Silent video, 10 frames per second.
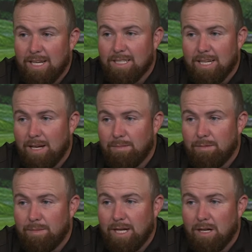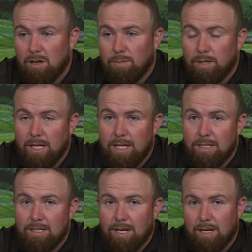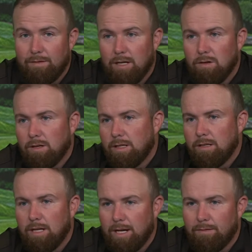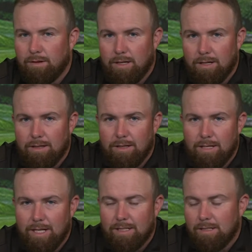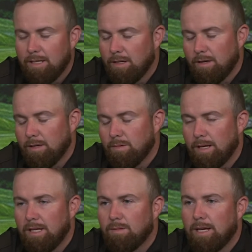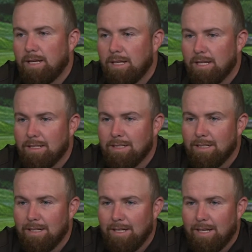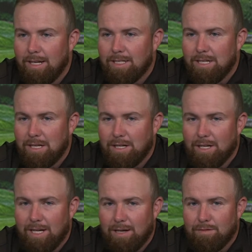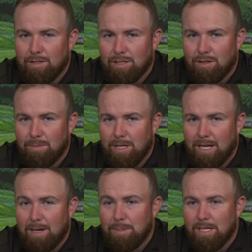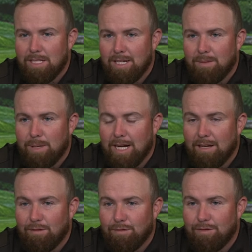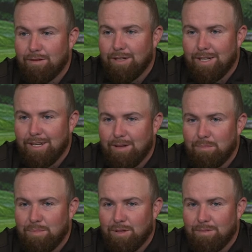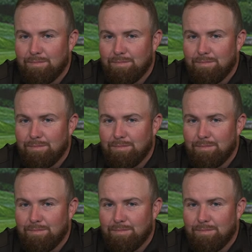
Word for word: escape for me at all. But it is kind of a look. Everyone thinks you know, 2020 is is a year that everyone's going to be happy to see the back of, but